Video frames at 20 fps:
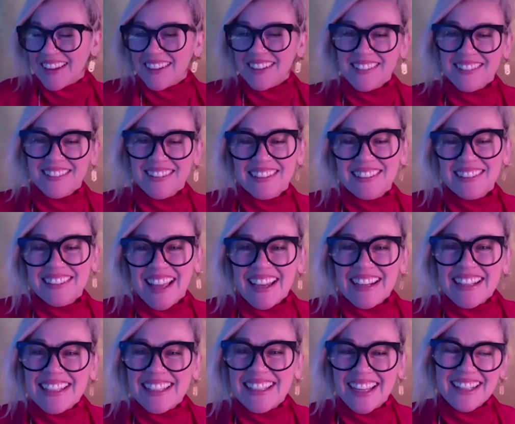it's the
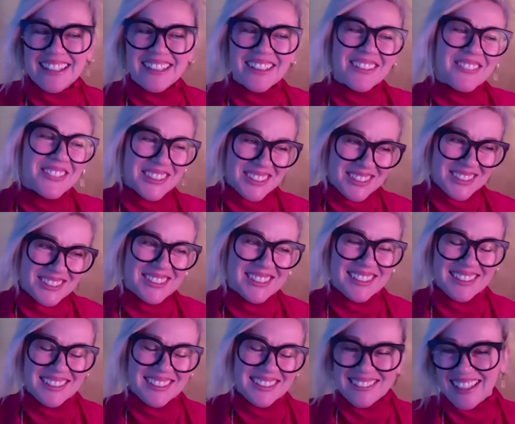gladiator, which
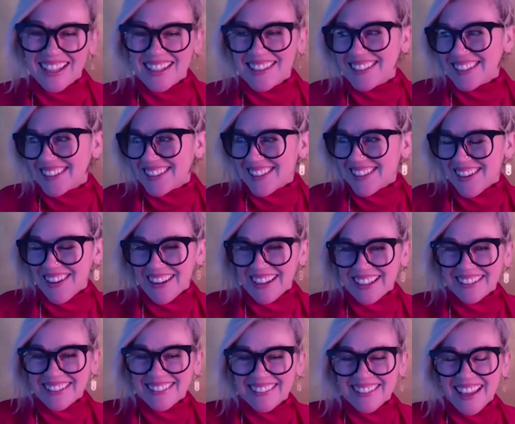is classic
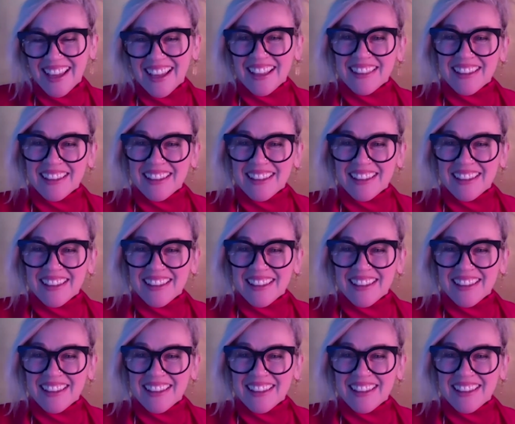signs.